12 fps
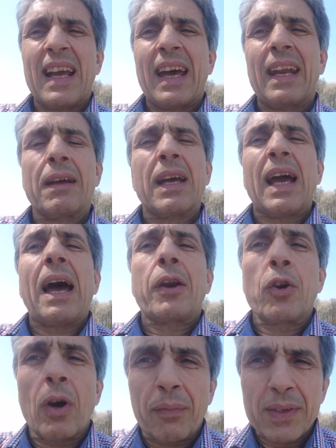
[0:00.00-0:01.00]
And I
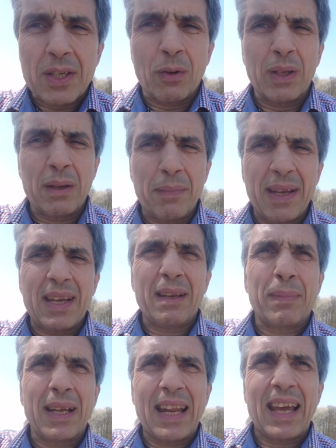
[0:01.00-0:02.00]
don't know if it's only me,
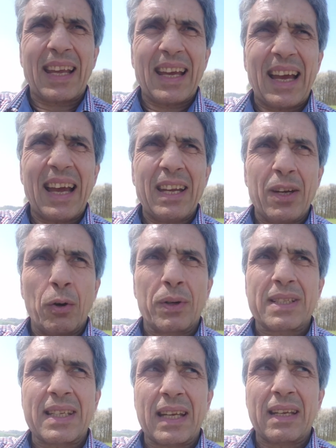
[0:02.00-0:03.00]
but like I
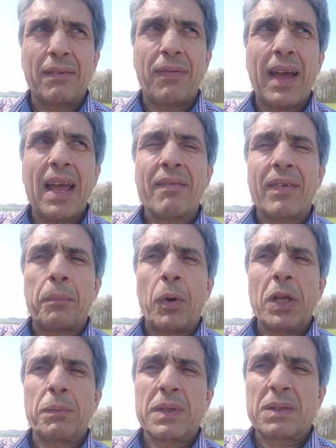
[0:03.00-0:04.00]
notice that if I have
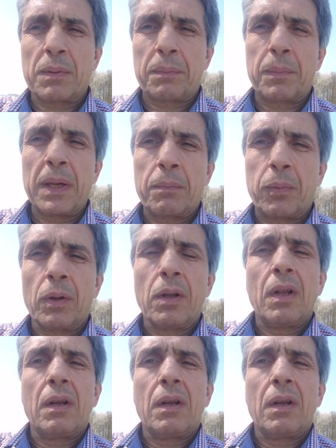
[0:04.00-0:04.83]
appointments with people,